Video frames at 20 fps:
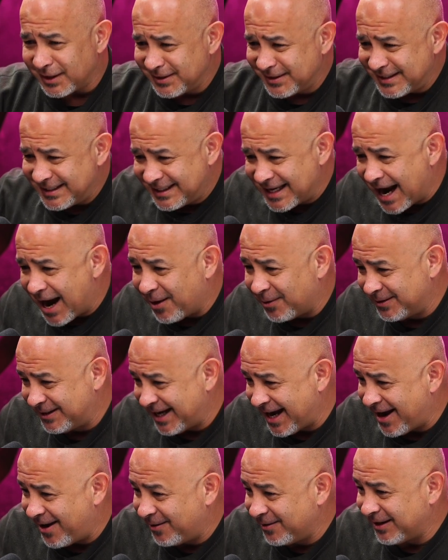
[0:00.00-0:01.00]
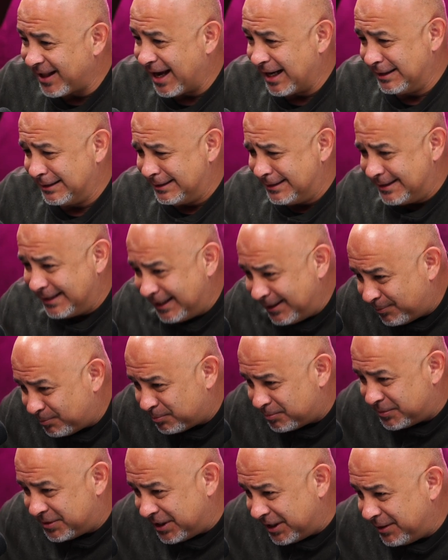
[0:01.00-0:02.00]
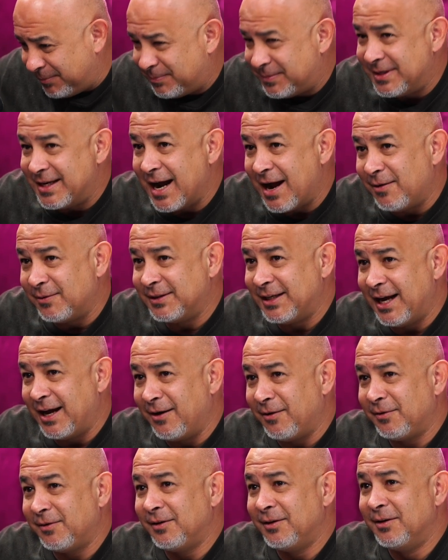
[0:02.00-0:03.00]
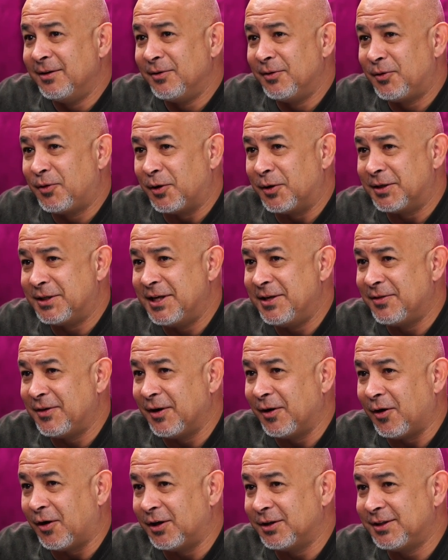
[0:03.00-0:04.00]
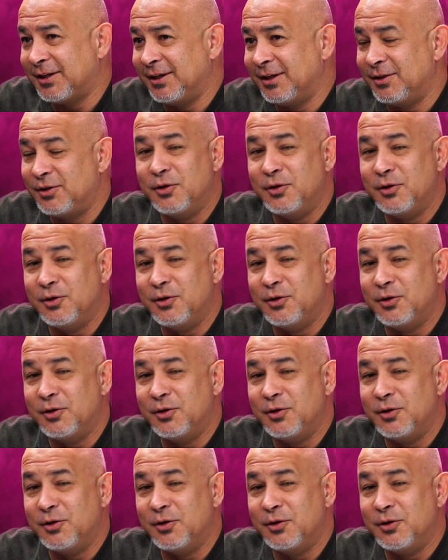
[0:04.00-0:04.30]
downtown, like deep downtown, 13th and Carson.